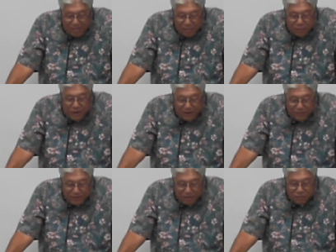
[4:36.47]
But we
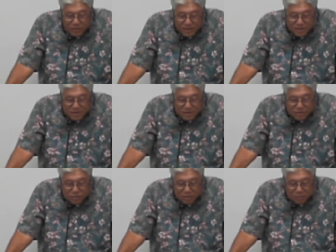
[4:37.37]
have not
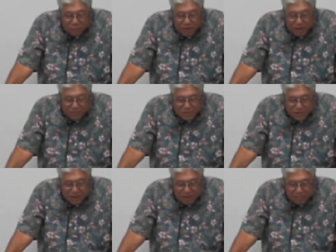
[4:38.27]
resisted to the point of
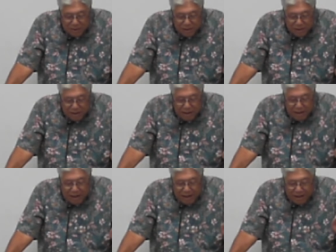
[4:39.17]
shedding blood,
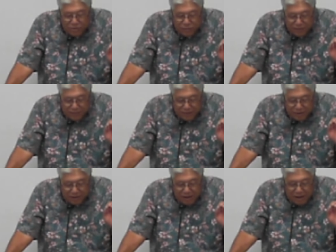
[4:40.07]
and you have
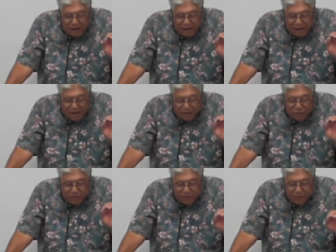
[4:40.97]
uh, and
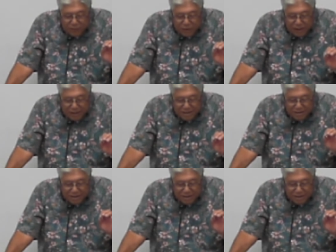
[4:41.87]
you have forgotten